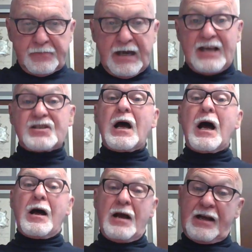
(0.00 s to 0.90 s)
As
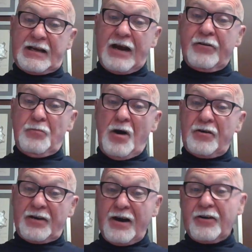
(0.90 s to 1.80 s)
a
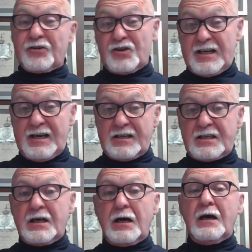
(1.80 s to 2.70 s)
minor character
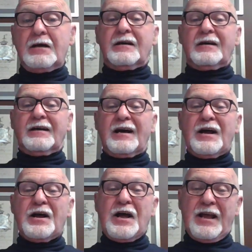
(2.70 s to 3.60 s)
says
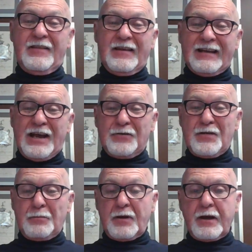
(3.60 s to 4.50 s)
later in
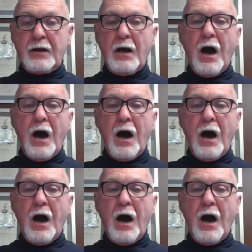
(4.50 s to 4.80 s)
the play,